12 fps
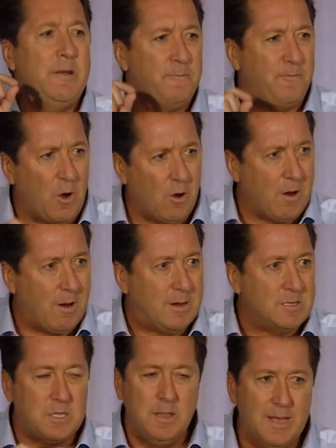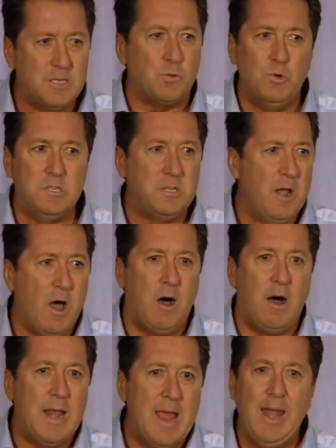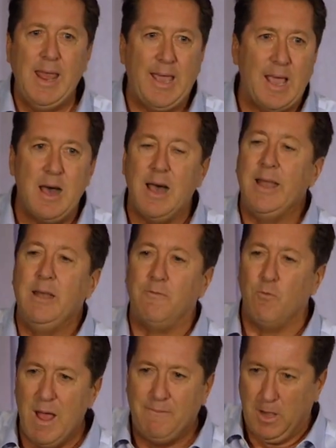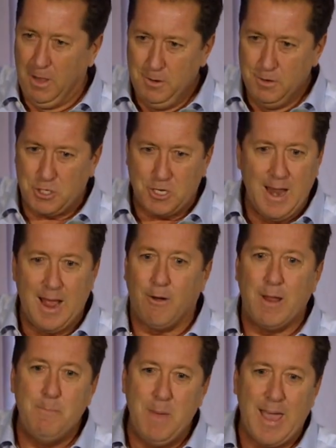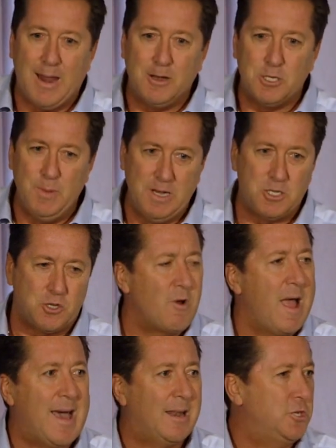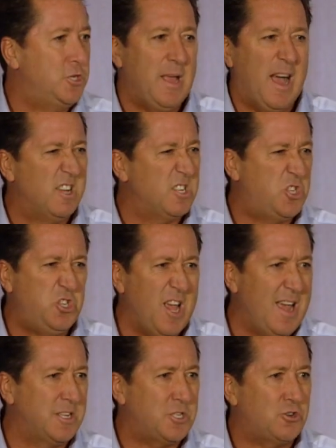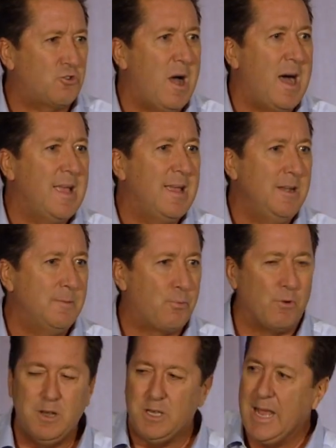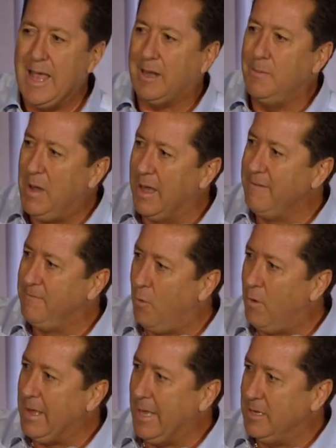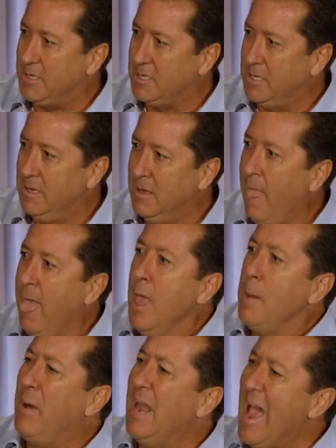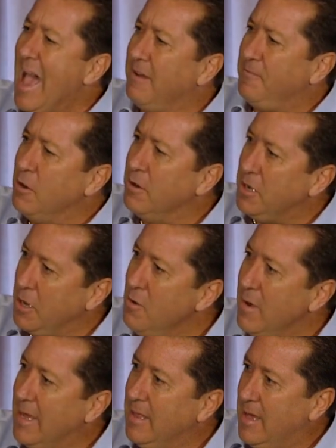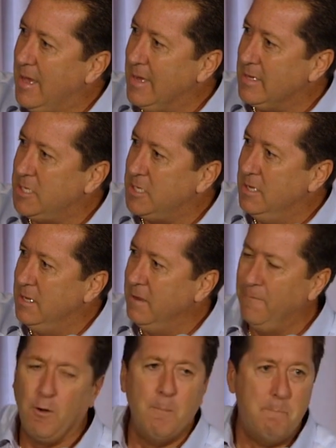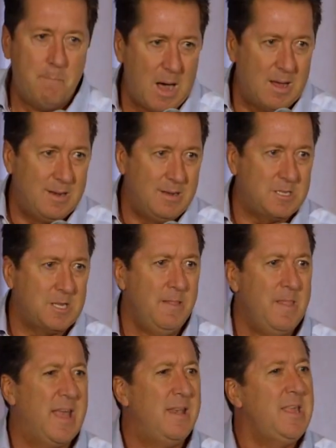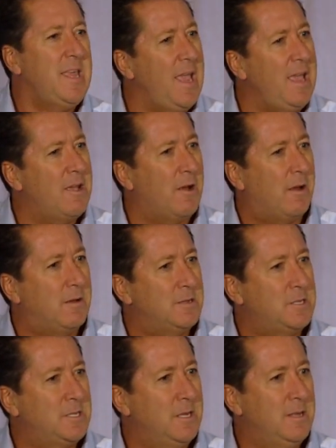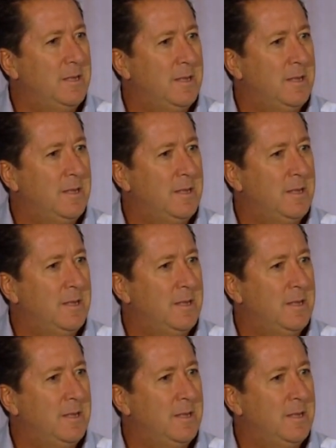at first, this was not any kind of revolutionary management strategy. I was just trying to protect my voice. But after doing this for months and then years,